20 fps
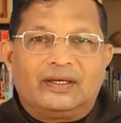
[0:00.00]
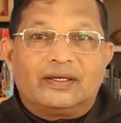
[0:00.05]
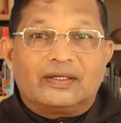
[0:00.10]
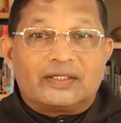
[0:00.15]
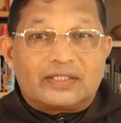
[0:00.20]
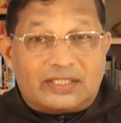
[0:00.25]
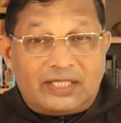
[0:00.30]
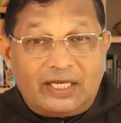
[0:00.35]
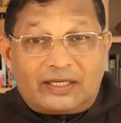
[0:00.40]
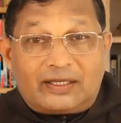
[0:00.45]

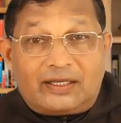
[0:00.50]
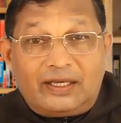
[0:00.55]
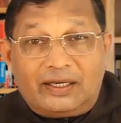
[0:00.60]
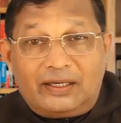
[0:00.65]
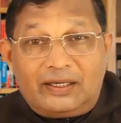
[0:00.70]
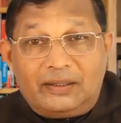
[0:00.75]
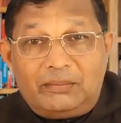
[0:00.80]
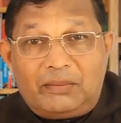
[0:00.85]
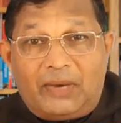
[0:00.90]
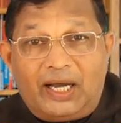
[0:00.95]

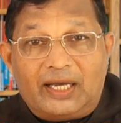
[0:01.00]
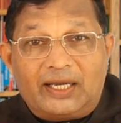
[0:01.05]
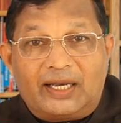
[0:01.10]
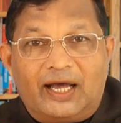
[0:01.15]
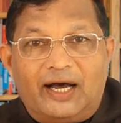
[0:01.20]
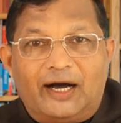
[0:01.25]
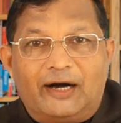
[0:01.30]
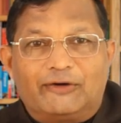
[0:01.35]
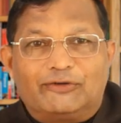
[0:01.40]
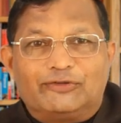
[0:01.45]
Seeking my
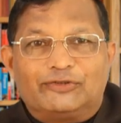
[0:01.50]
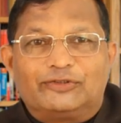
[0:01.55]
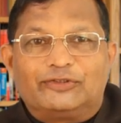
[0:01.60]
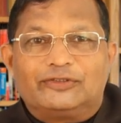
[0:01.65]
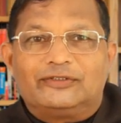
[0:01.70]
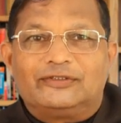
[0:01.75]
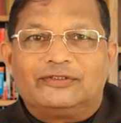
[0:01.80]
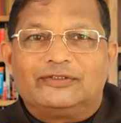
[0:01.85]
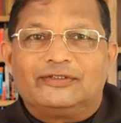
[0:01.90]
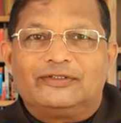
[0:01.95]
love,
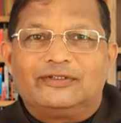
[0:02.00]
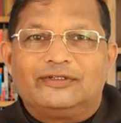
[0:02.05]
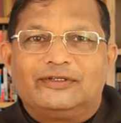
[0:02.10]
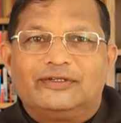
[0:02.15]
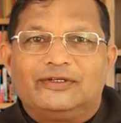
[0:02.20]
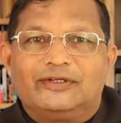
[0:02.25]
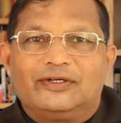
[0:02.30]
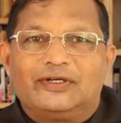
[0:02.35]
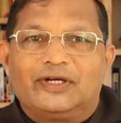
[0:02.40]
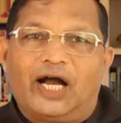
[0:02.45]

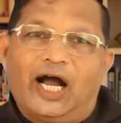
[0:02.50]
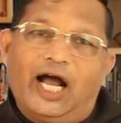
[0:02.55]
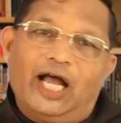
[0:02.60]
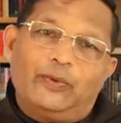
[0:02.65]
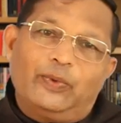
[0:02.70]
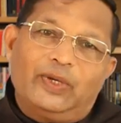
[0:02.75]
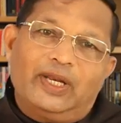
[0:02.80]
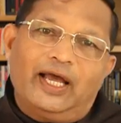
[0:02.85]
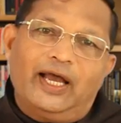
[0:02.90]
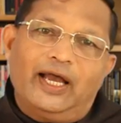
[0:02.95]
I
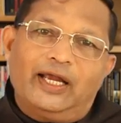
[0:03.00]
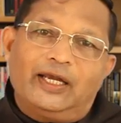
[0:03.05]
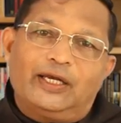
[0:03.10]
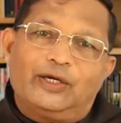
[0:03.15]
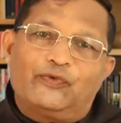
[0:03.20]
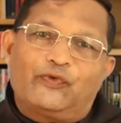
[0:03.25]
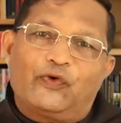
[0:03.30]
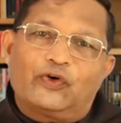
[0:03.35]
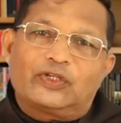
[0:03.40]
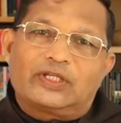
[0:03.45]
will
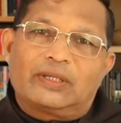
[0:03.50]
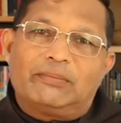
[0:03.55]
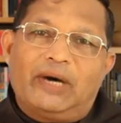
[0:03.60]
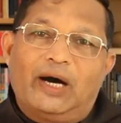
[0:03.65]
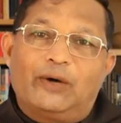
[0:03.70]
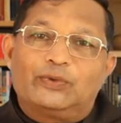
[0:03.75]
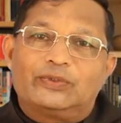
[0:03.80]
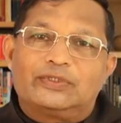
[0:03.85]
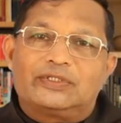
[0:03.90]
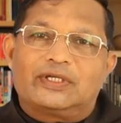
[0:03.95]
head for the
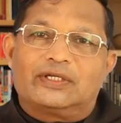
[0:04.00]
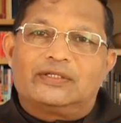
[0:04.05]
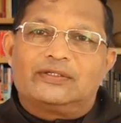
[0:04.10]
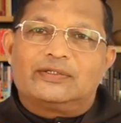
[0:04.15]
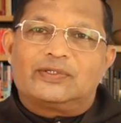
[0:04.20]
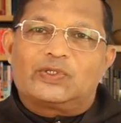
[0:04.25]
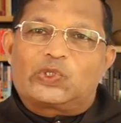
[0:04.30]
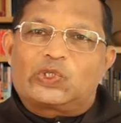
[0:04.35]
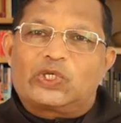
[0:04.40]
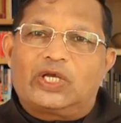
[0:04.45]

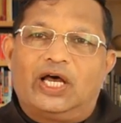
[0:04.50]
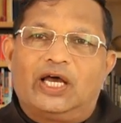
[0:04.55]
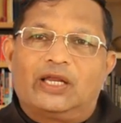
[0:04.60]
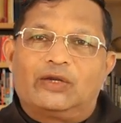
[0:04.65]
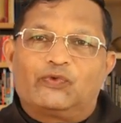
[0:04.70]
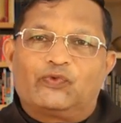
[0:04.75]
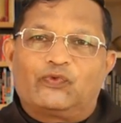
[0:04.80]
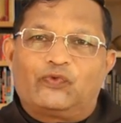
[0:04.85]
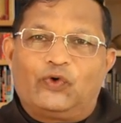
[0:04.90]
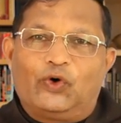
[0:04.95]
mountains
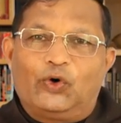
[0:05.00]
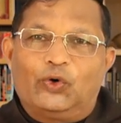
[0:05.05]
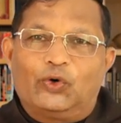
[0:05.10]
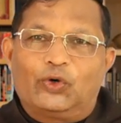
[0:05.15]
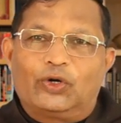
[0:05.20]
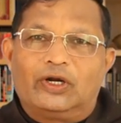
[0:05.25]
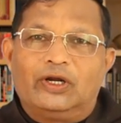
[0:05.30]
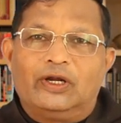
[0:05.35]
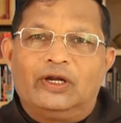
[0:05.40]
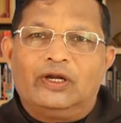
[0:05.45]
and
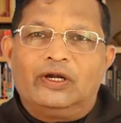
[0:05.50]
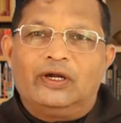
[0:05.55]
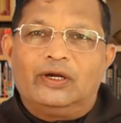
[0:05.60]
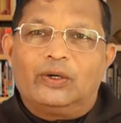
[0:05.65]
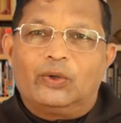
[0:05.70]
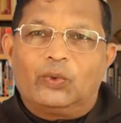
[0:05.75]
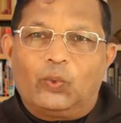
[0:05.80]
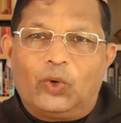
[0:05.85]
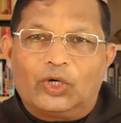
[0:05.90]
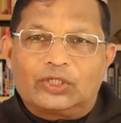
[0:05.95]
for
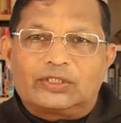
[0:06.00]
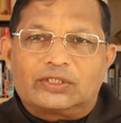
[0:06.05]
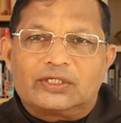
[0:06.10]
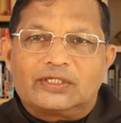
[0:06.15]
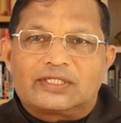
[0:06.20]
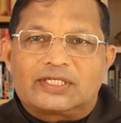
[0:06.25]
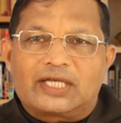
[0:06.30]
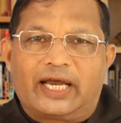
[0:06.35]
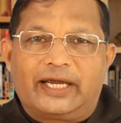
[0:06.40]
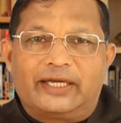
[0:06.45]
water
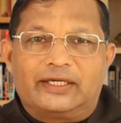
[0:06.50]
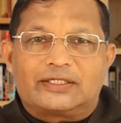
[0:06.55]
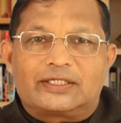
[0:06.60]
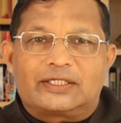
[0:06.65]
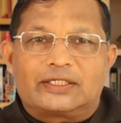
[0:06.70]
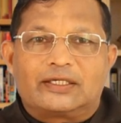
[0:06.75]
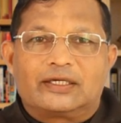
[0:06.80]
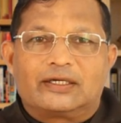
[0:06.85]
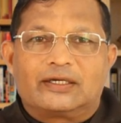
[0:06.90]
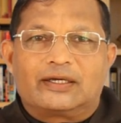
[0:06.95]

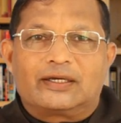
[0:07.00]
sides.